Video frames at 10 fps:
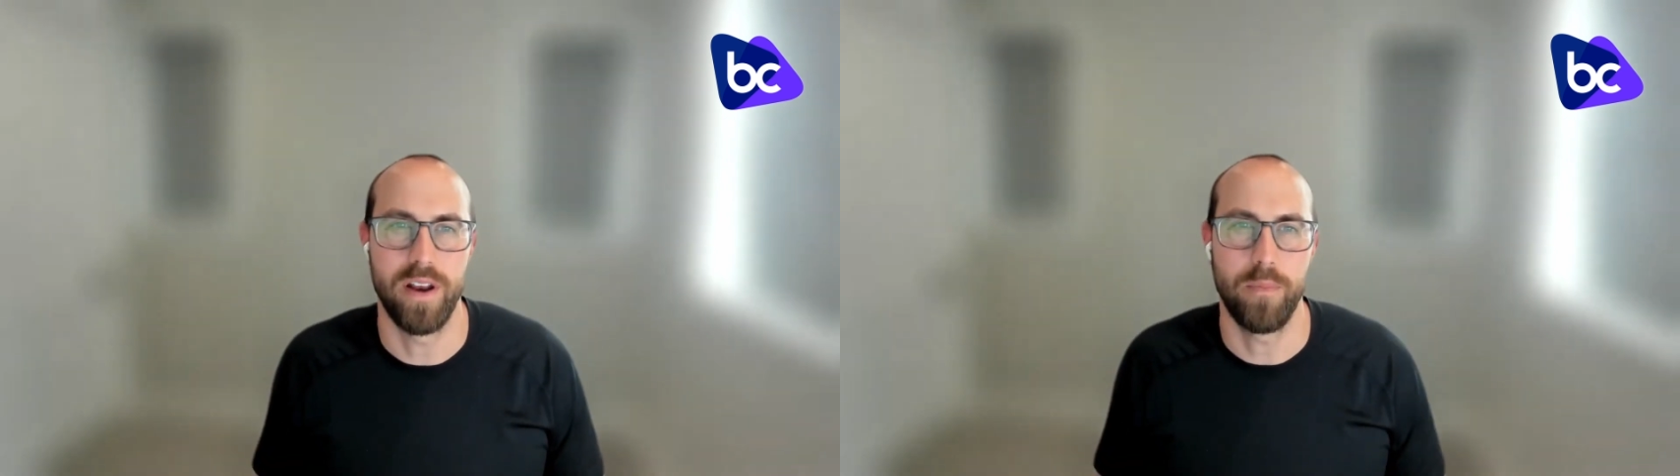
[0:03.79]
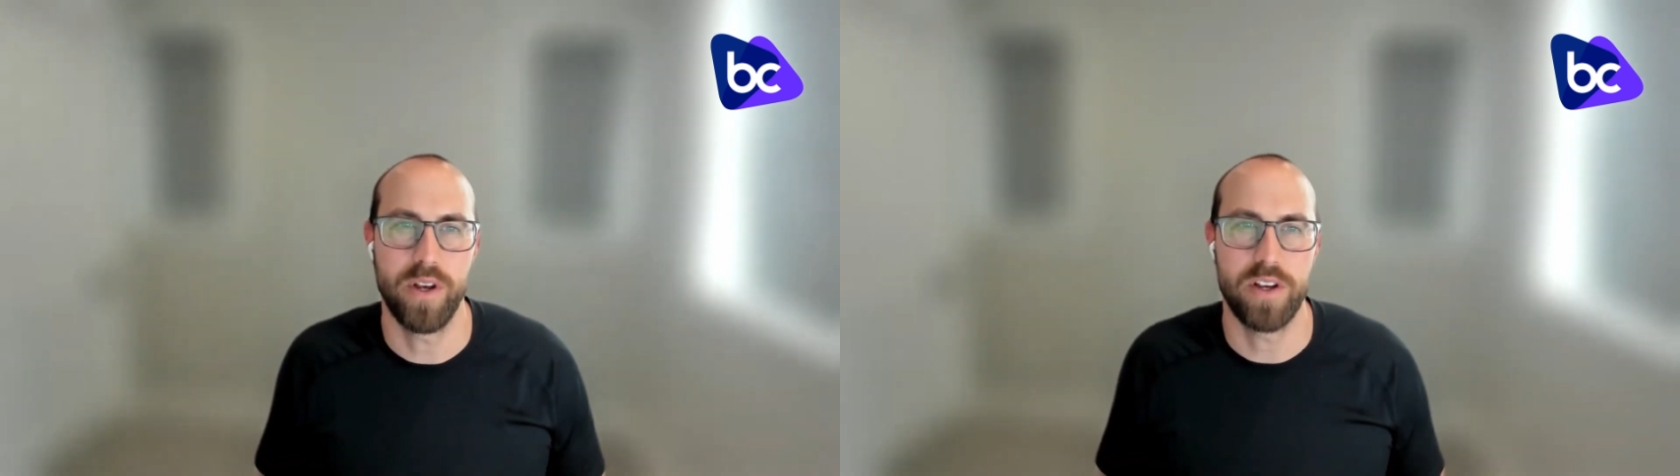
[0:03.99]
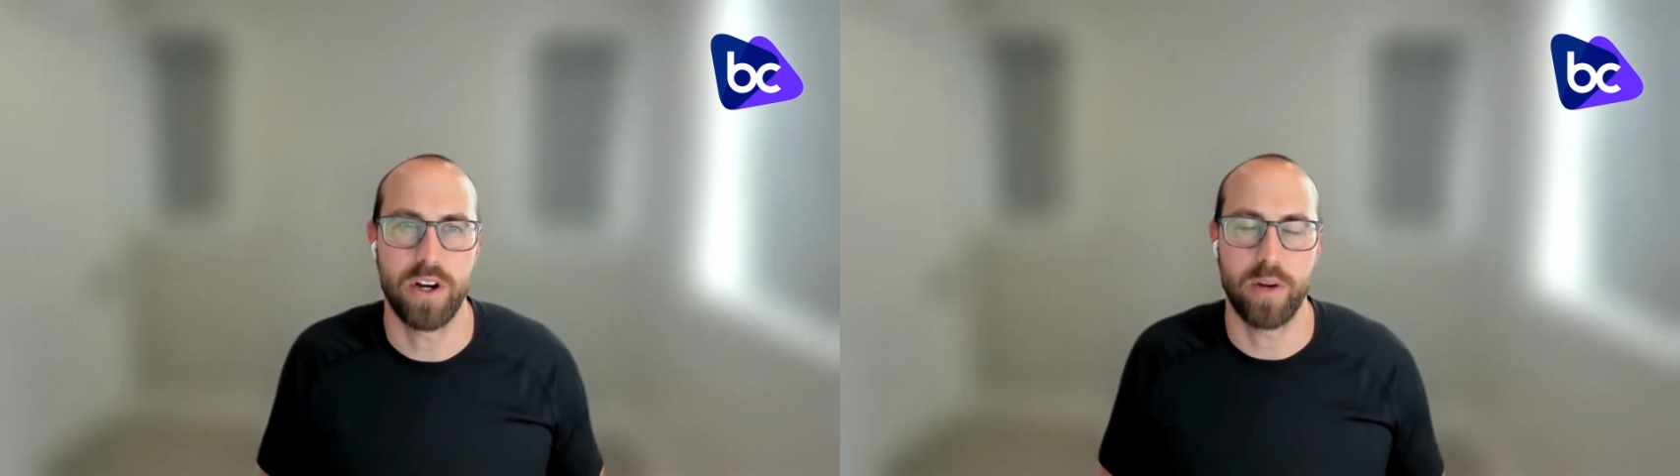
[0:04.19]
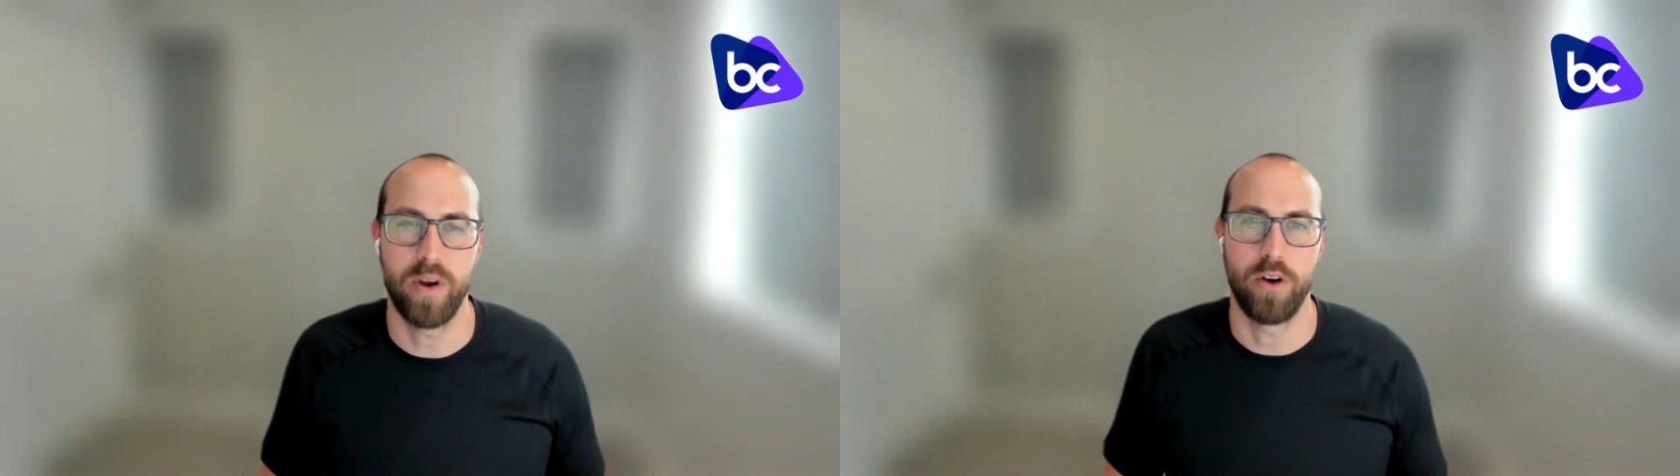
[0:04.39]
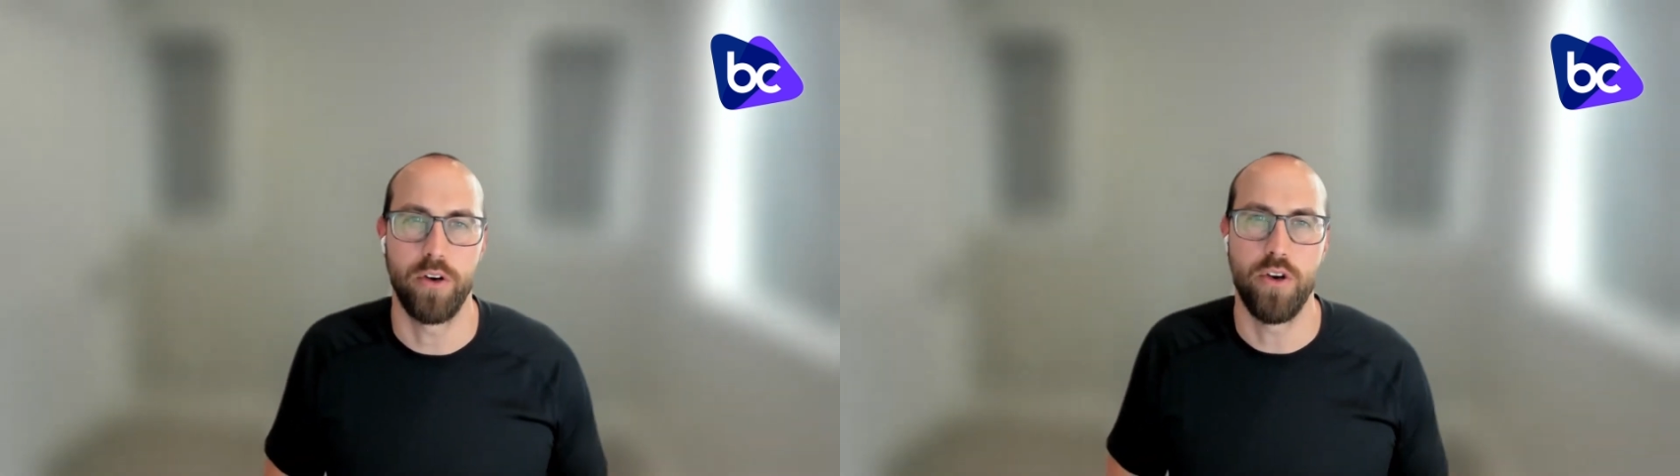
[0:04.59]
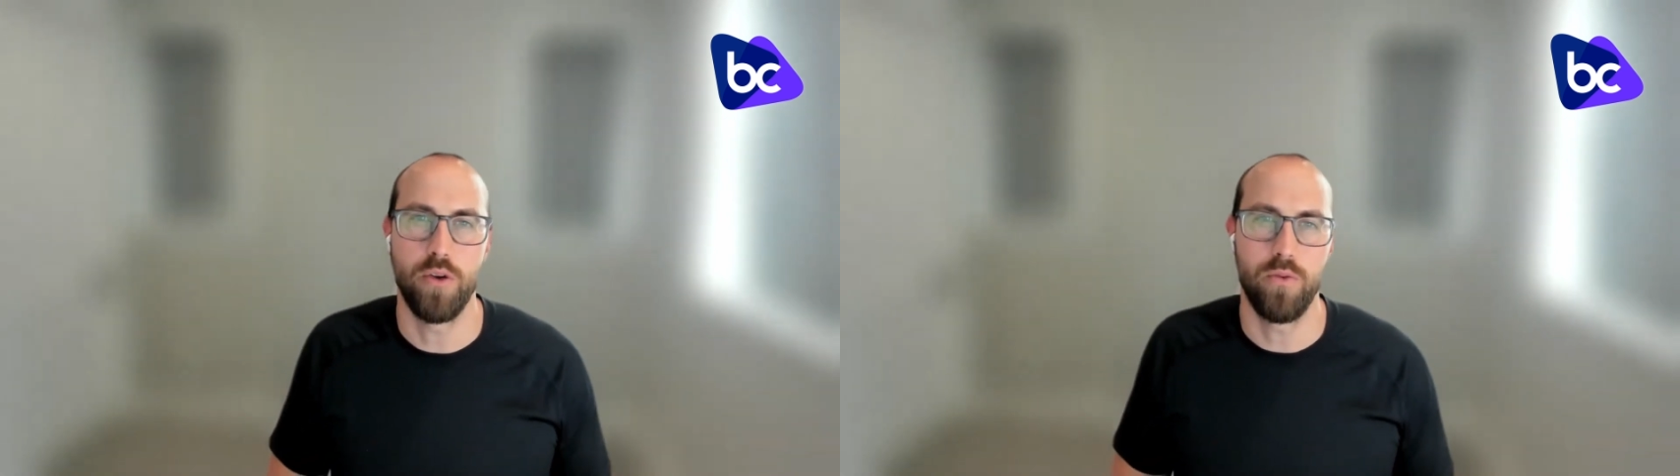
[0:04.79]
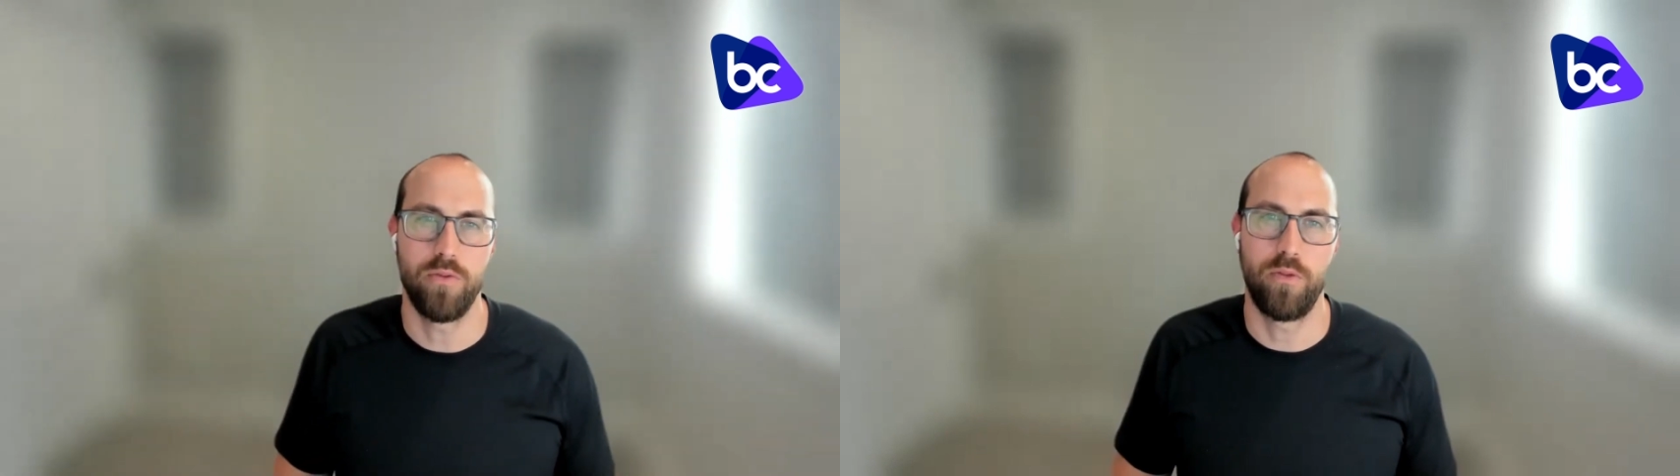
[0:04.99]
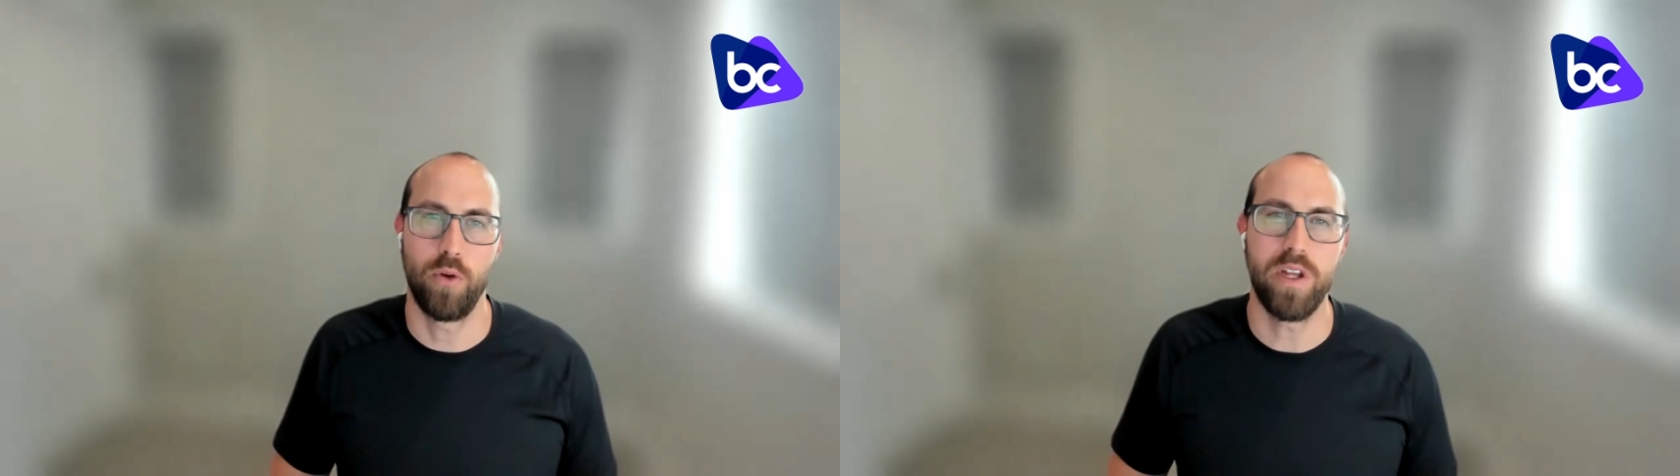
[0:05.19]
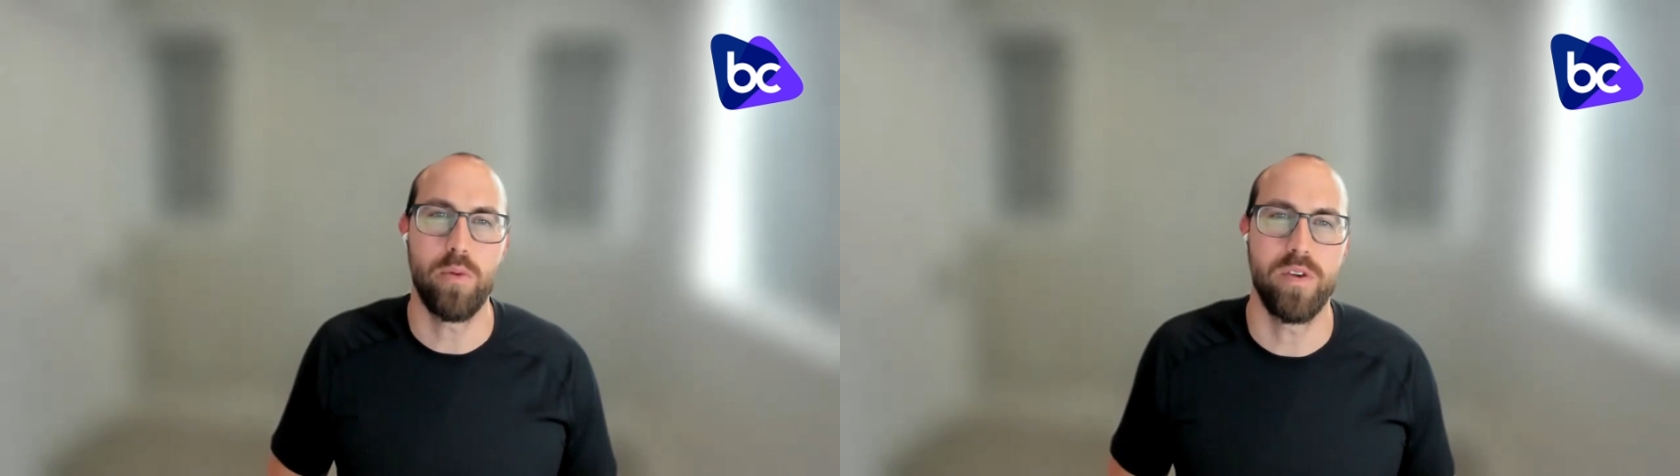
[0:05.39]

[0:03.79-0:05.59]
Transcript: and I'm going to talk about our new fully